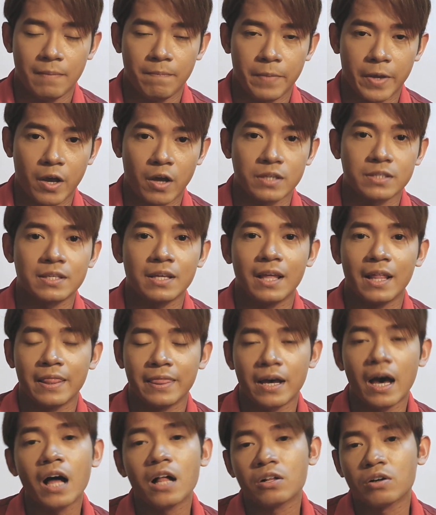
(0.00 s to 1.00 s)
Because
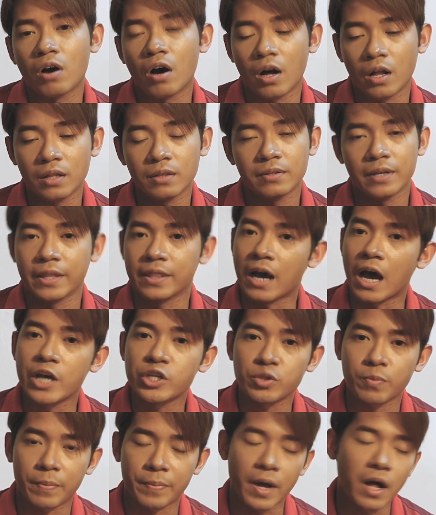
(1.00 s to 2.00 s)
the alcohol, either
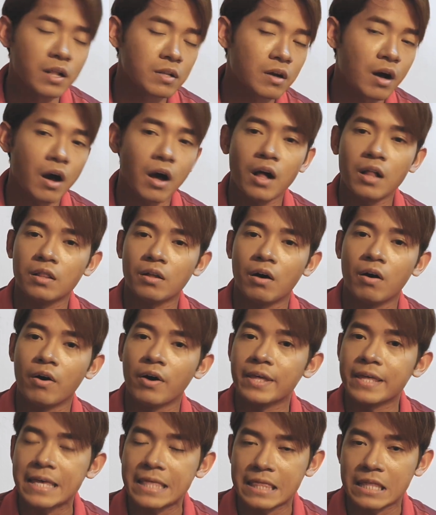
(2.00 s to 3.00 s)
isopropyl alcohol
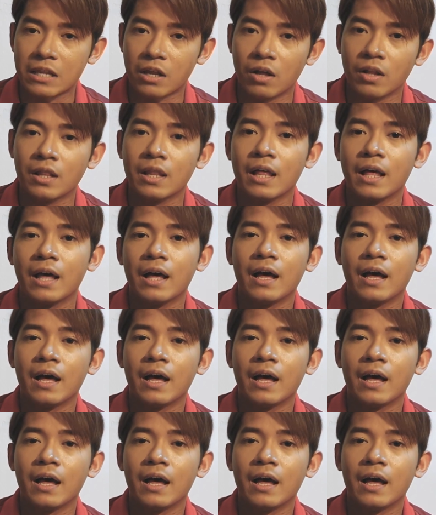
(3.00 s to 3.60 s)
or ethanol,